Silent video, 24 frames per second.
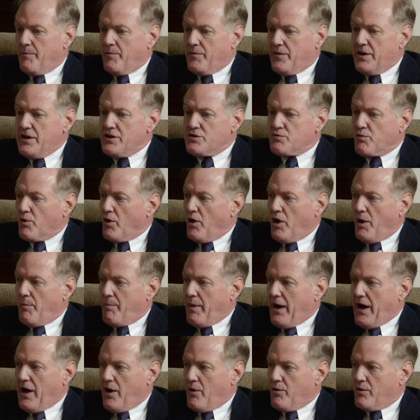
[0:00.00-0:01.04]
These were all
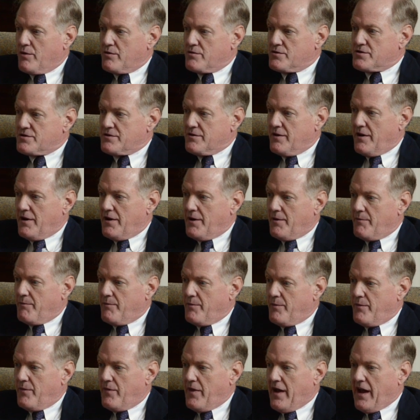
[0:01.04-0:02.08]
powers
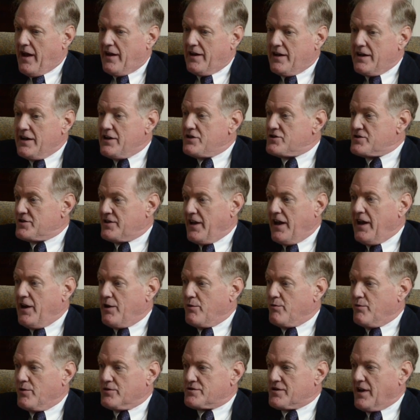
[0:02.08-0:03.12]
that each
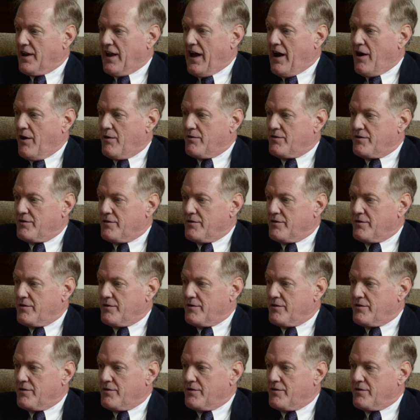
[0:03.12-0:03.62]
state was allowed